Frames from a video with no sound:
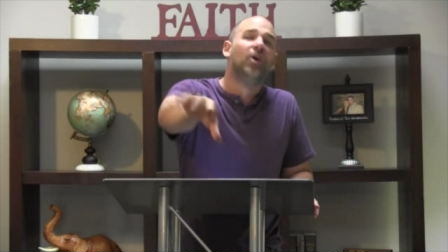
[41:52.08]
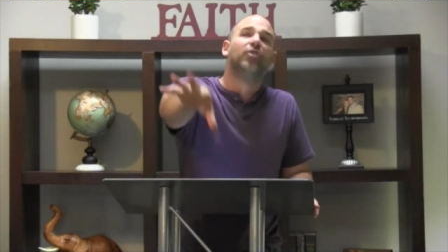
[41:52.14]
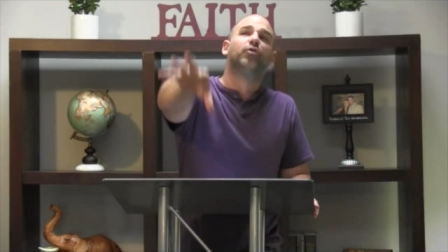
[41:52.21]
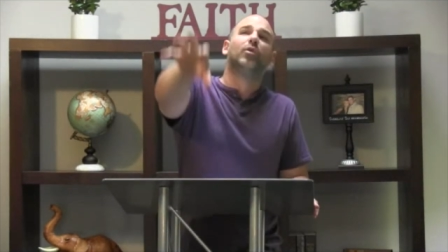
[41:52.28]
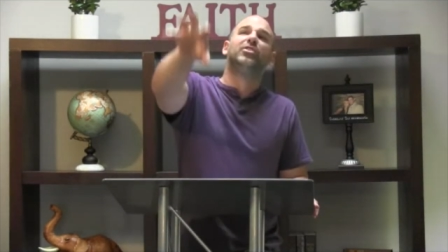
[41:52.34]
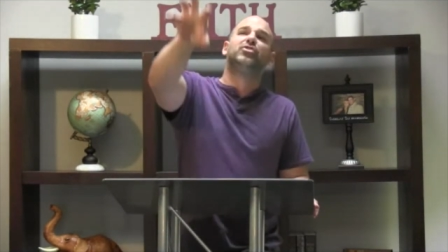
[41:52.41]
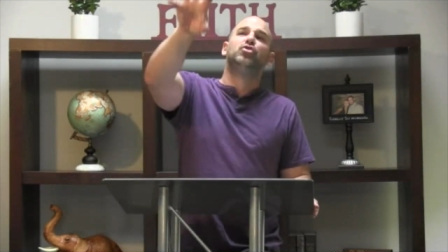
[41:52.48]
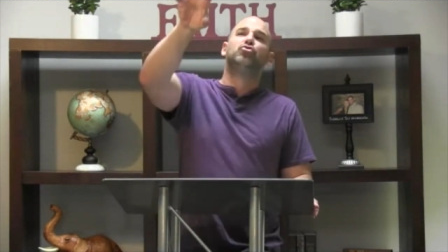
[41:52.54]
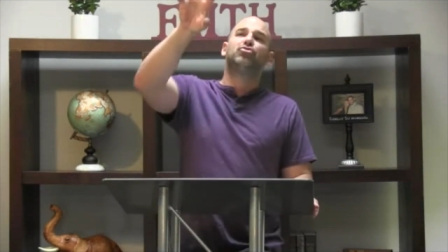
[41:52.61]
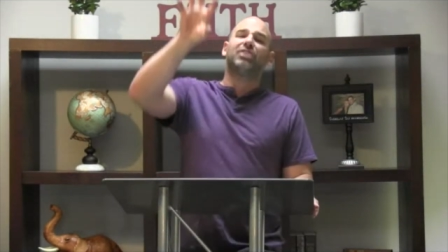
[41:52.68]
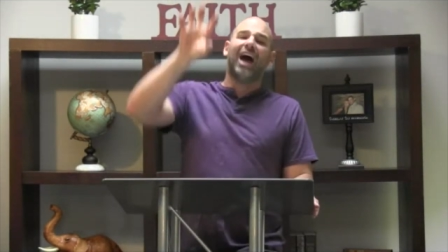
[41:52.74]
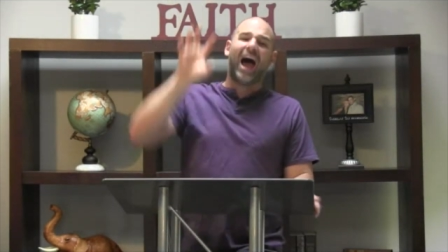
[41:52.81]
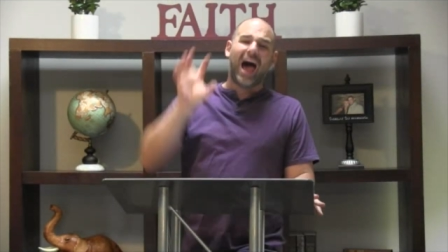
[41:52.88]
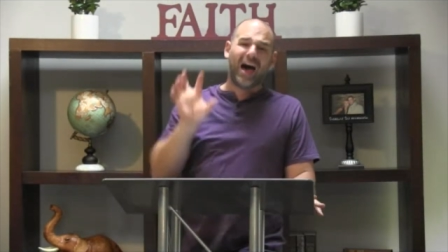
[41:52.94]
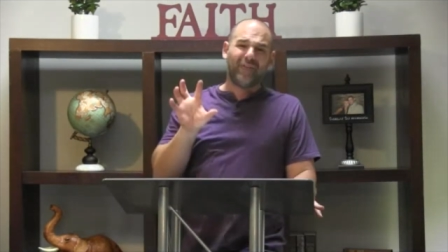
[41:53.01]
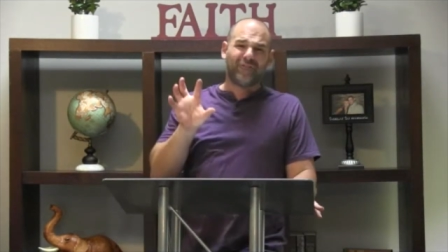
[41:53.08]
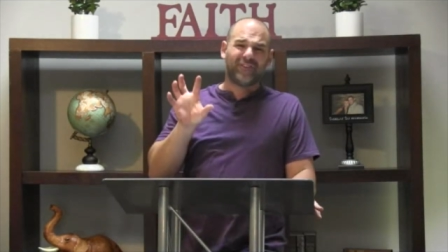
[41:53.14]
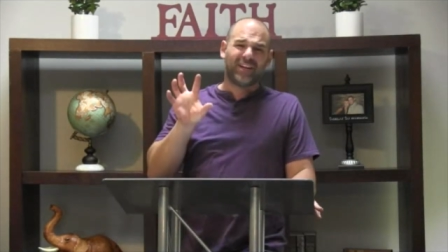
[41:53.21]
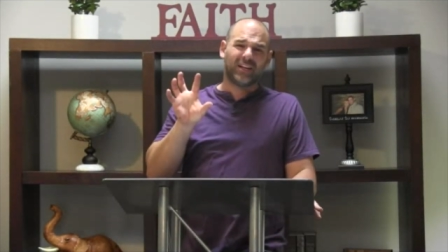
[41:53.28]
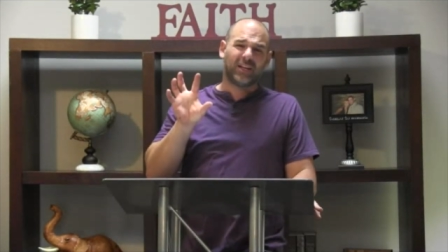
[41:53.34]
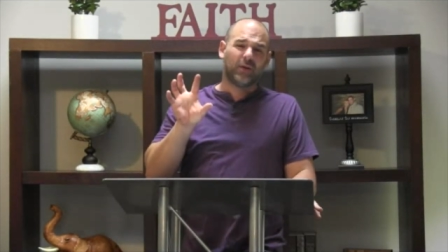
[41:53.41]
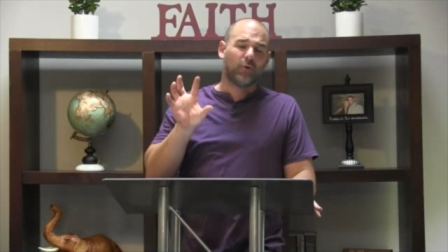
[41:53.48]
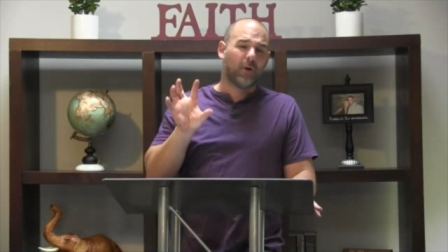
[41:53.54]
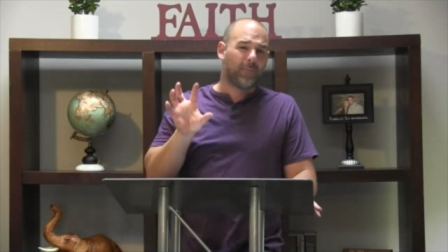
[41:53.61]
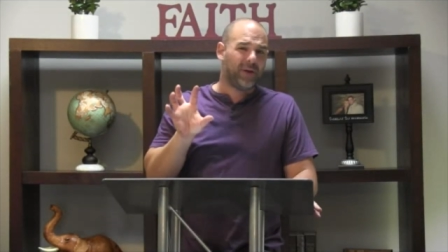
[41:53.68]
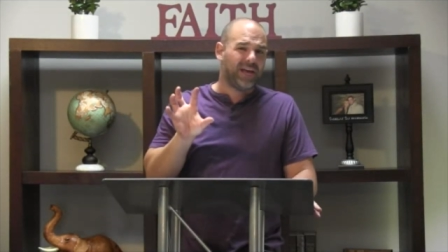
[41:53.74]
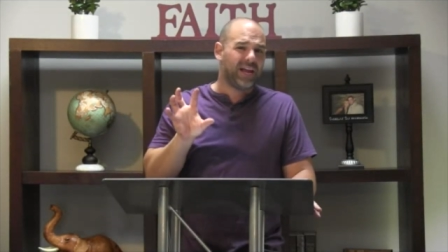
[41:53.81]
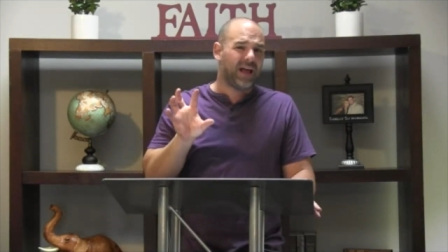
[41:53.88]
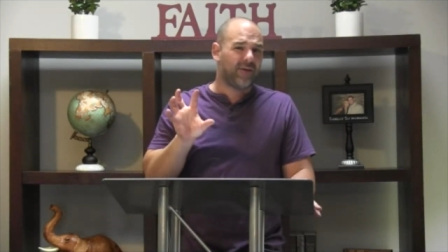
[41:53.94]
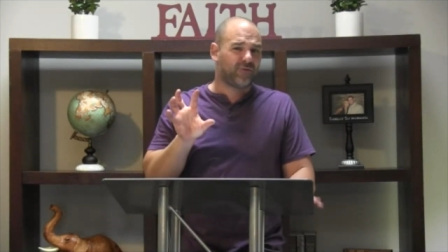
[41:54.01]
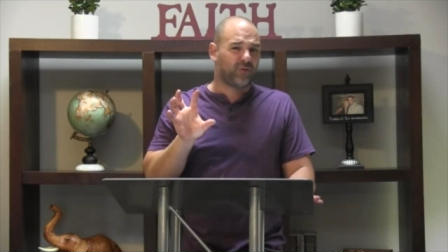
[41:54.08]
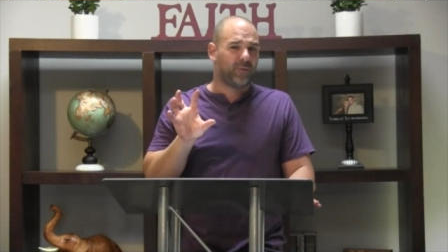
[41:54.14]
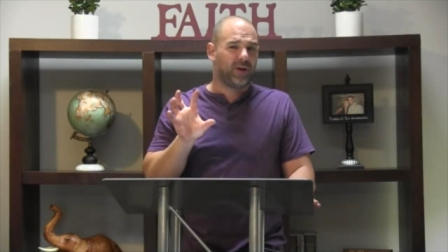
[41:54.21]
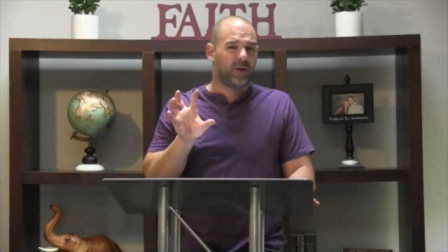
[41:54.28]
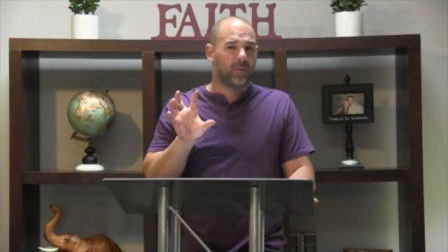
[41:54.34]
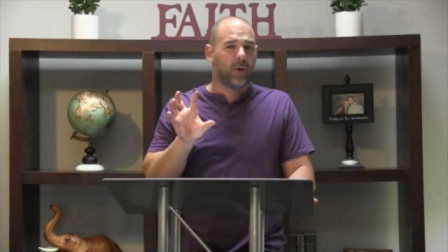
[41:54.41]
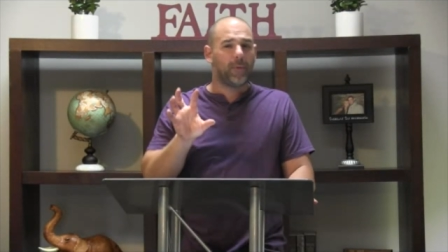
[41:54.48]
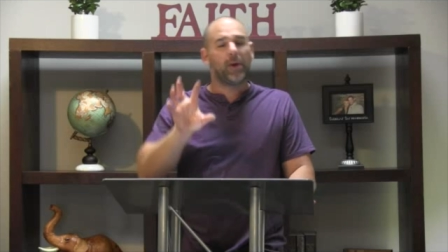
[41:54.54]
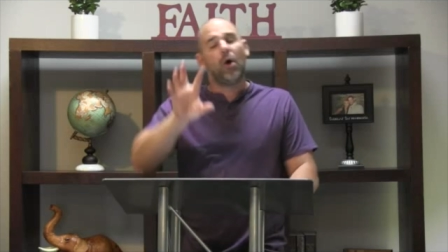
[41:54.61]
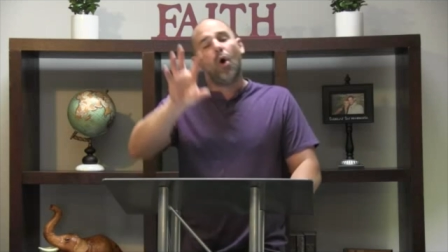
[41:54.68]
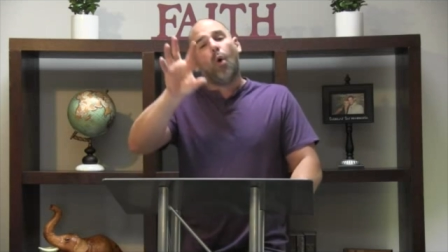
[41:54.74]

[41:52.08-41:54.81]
So as you confidently repeat after me in a moment,